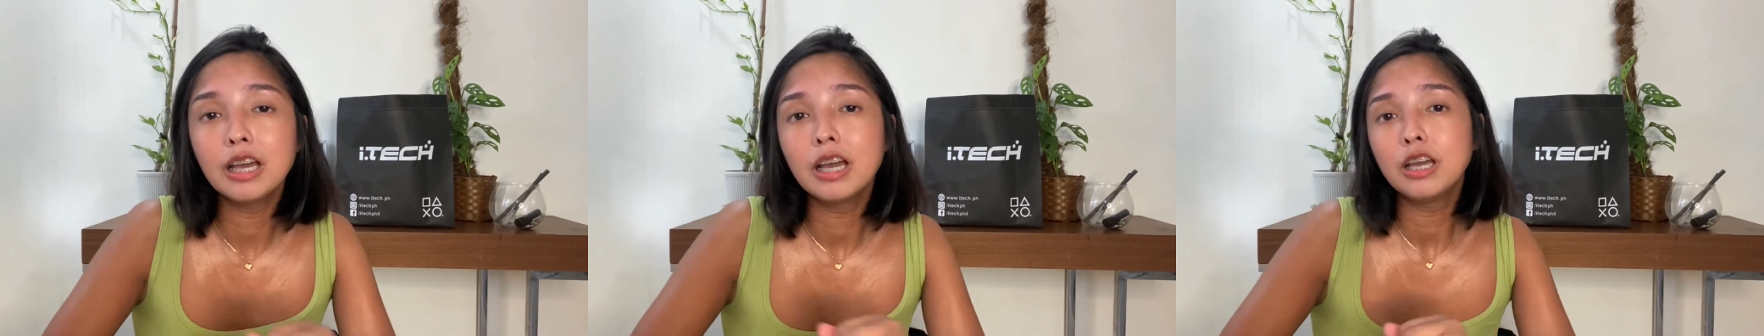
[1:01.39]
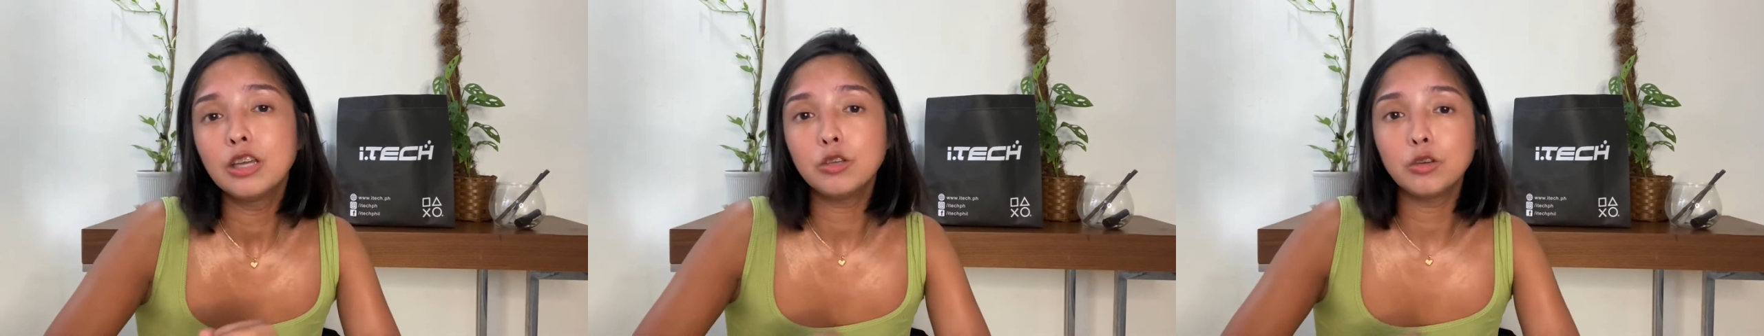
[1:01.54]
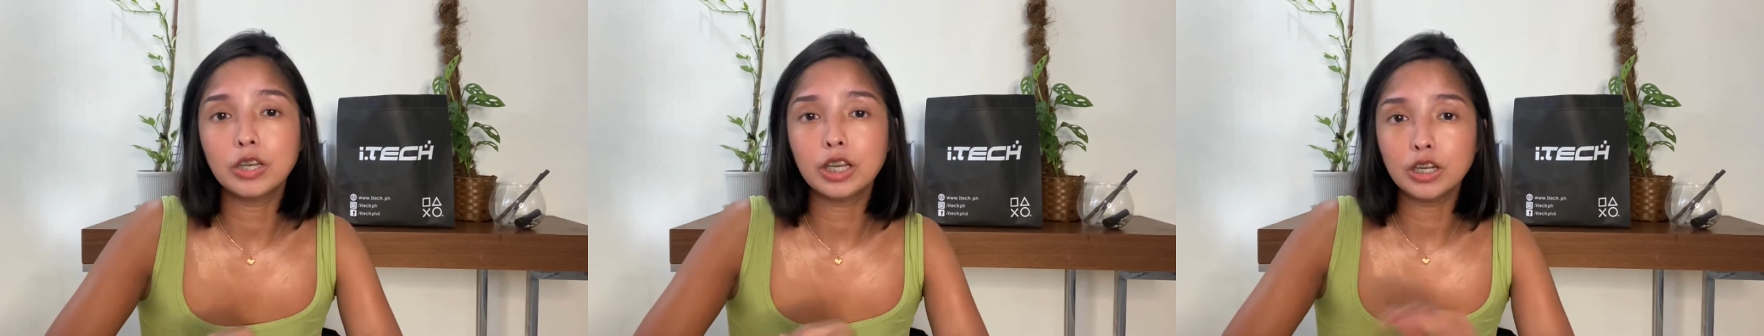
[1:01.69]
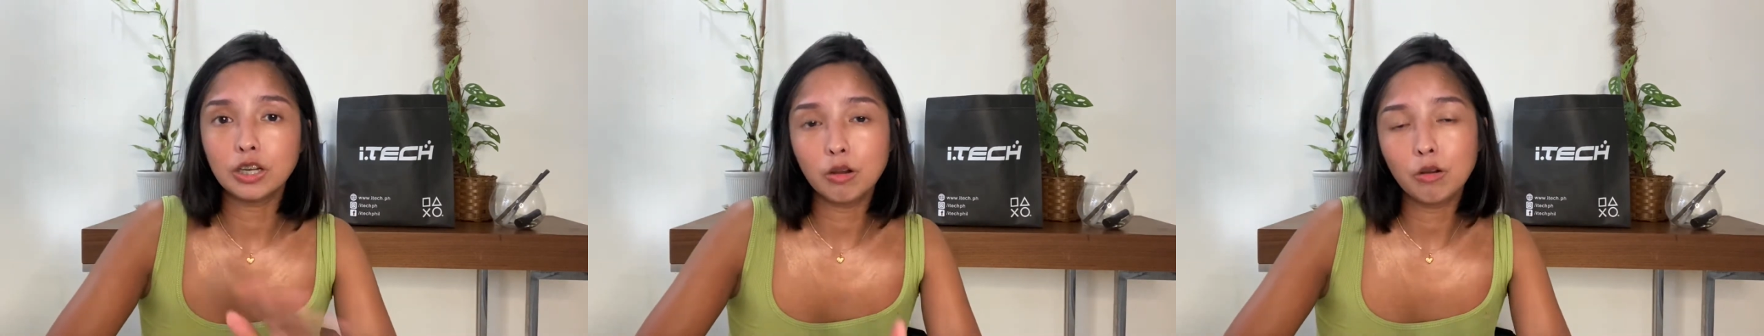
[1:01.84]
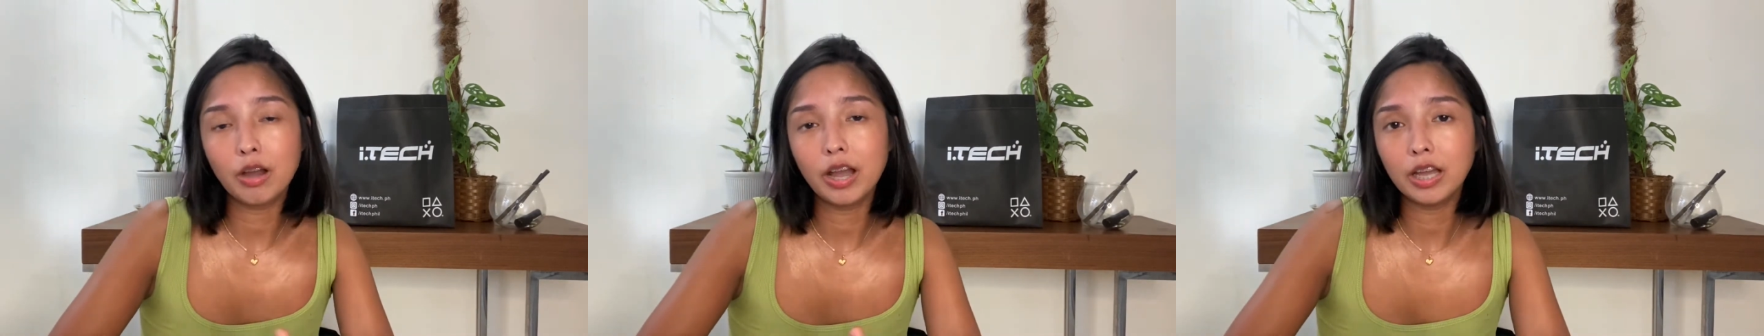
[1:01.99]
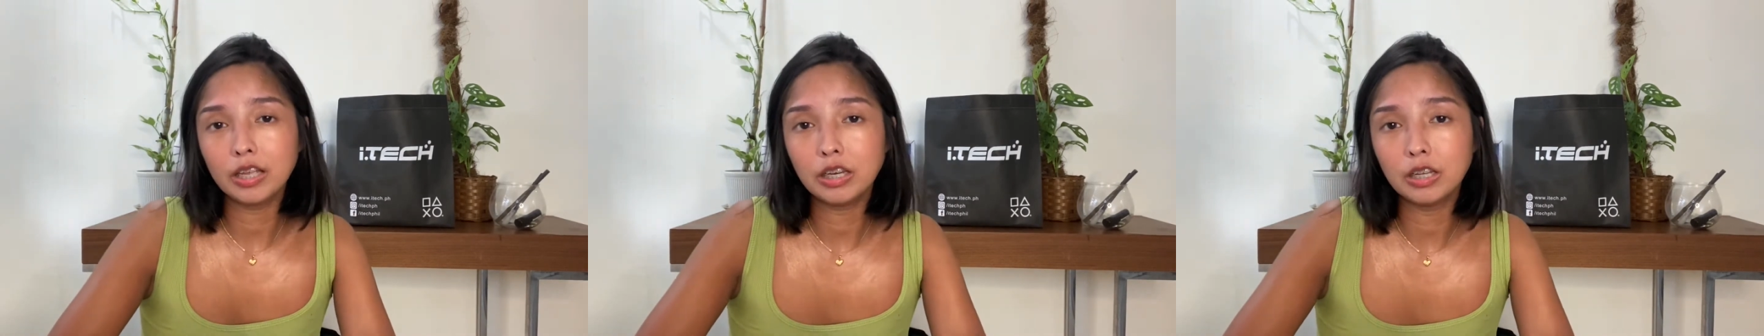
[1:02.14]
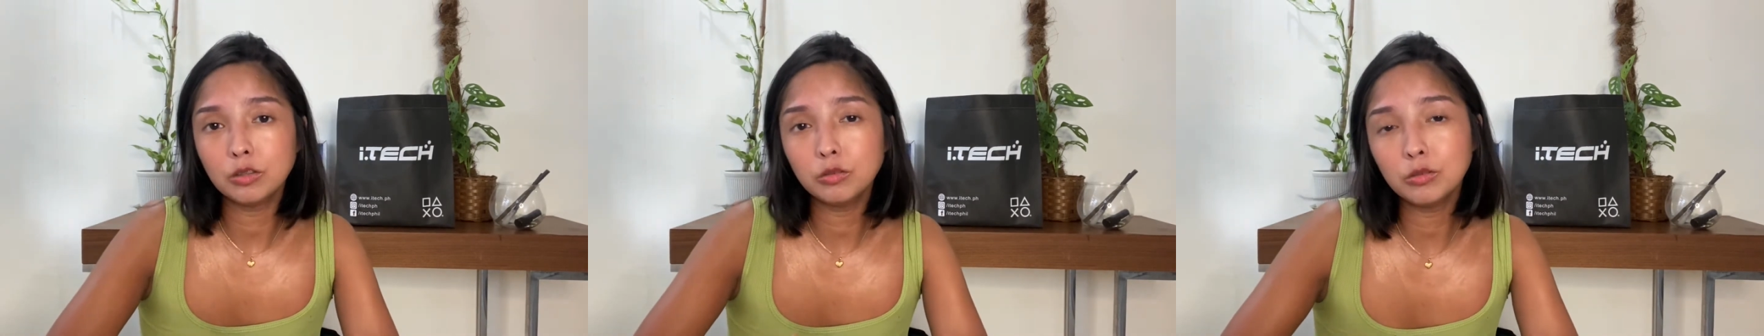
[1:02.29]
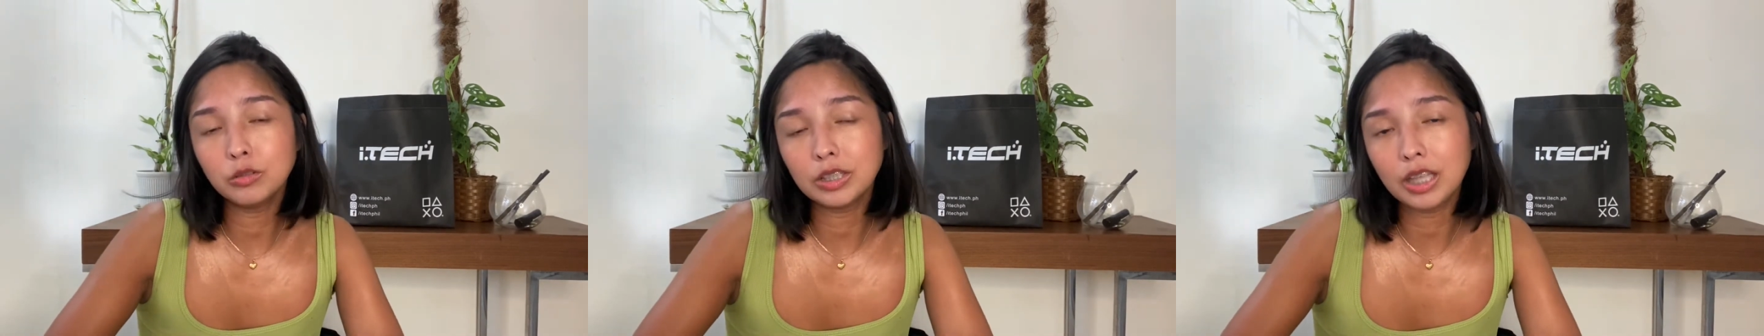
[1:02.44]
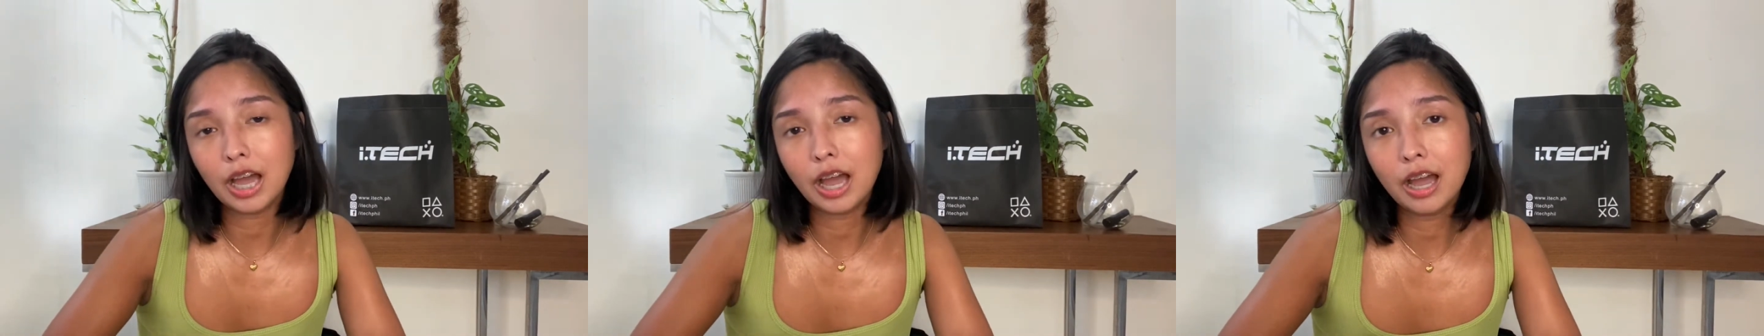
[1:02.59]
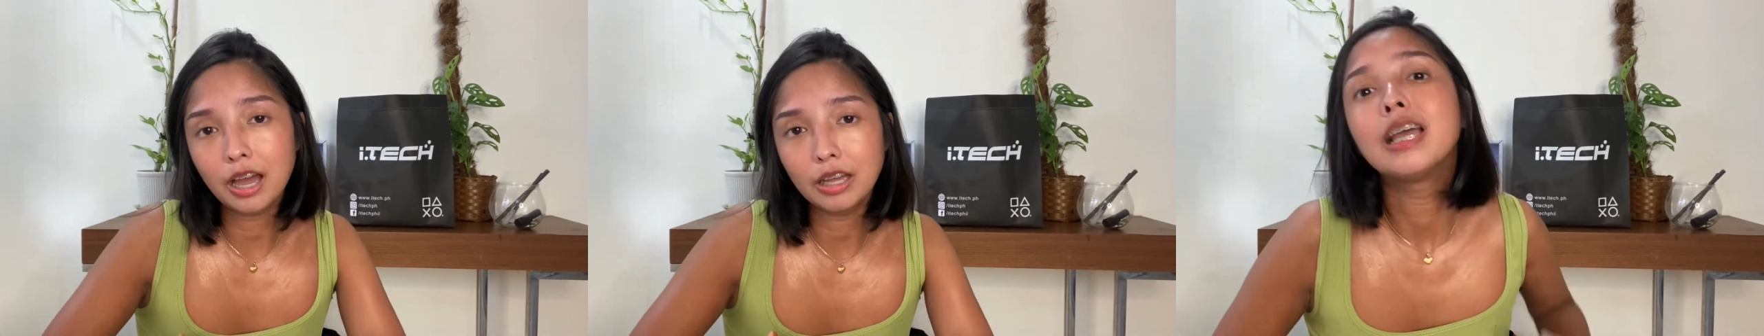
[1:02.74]
you can go ahead and do
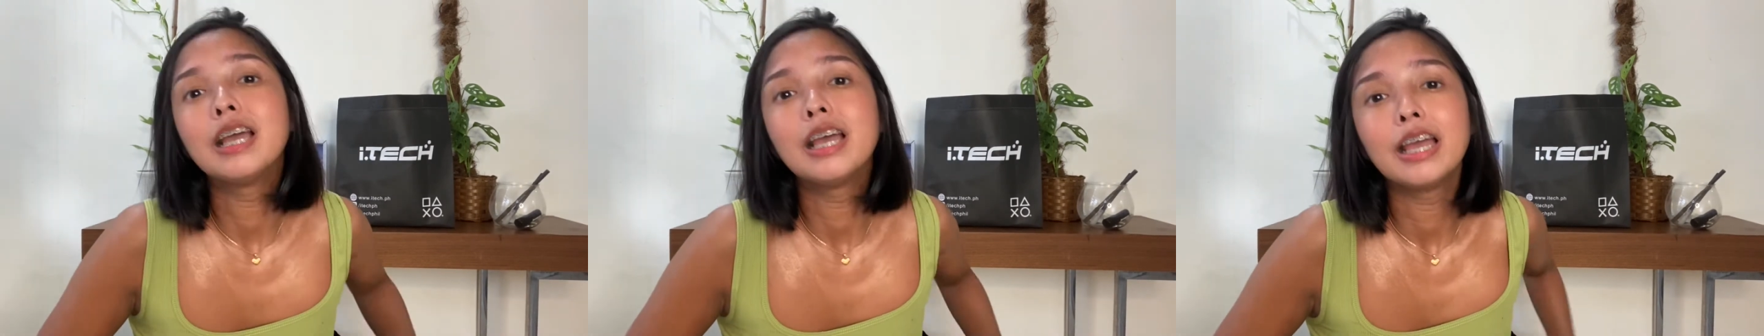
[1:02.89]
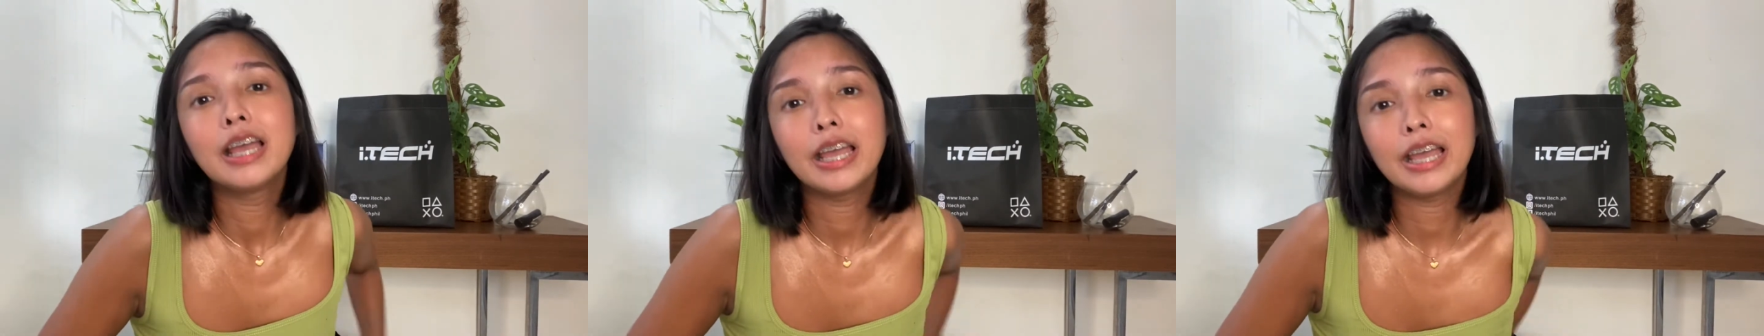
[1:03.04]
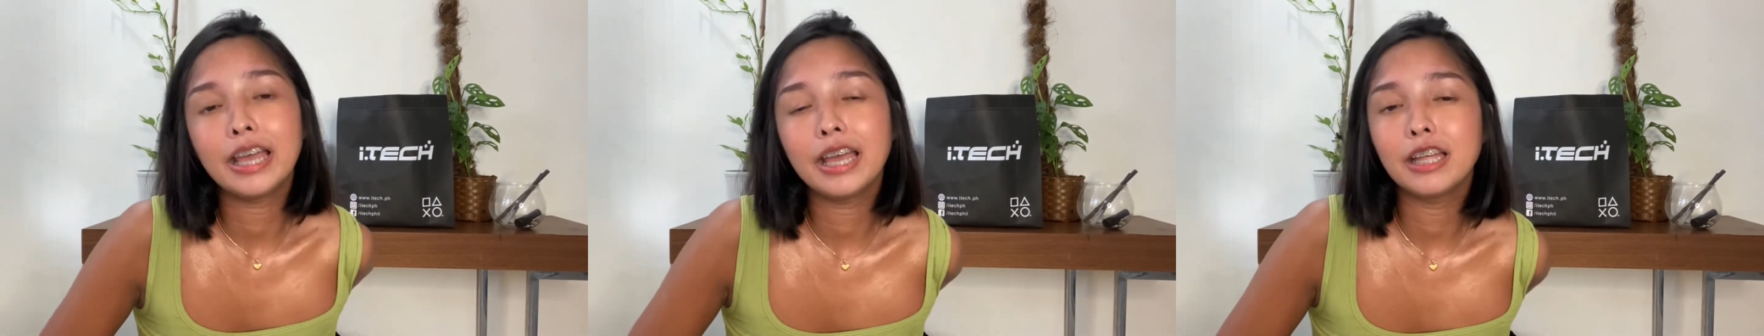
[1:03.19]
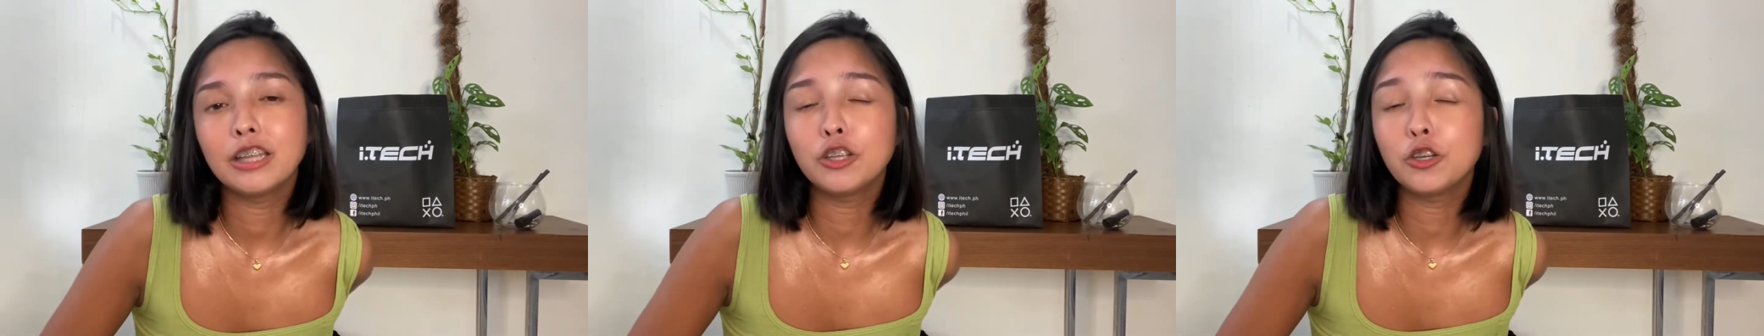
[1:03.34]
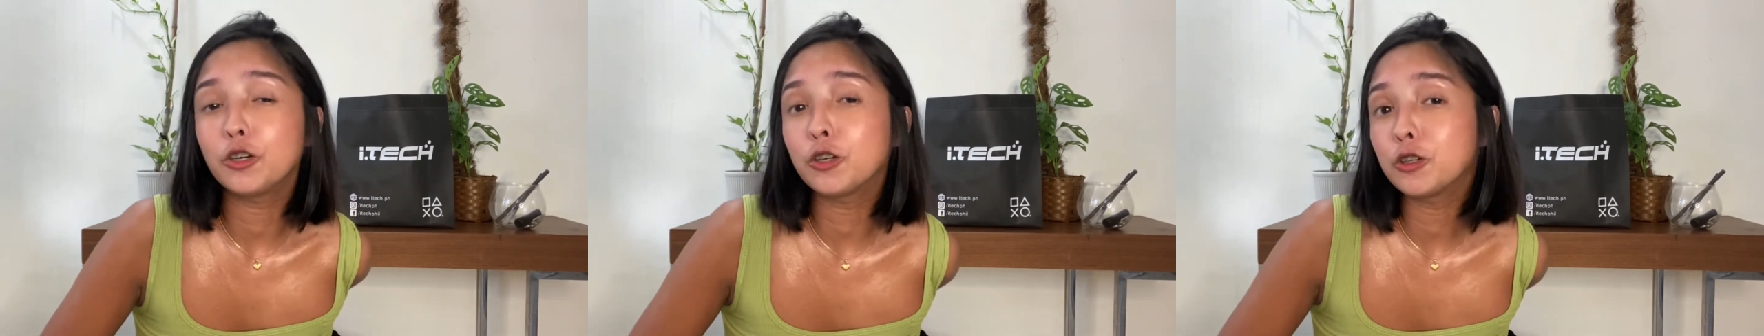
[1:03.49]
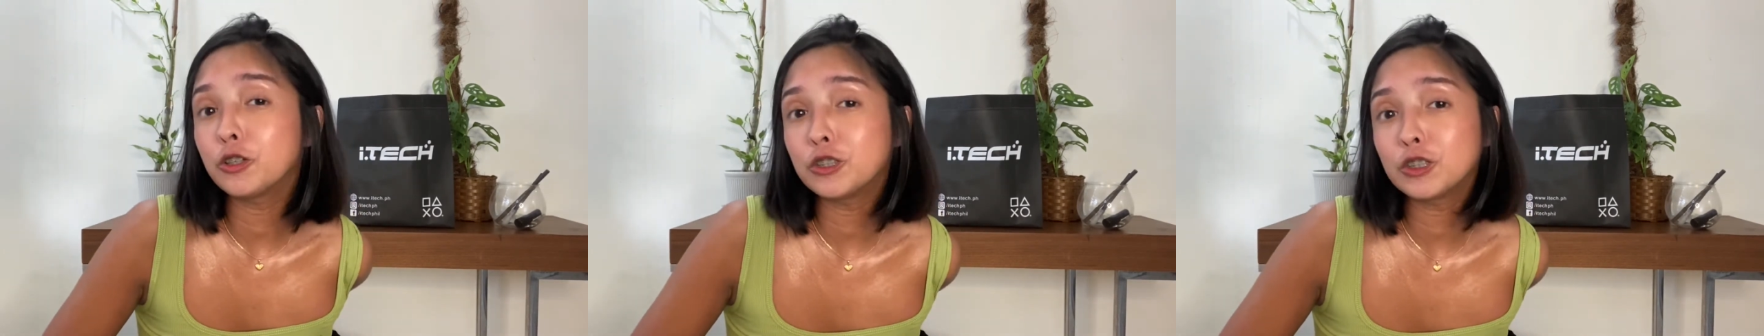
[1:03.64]
that and you're good to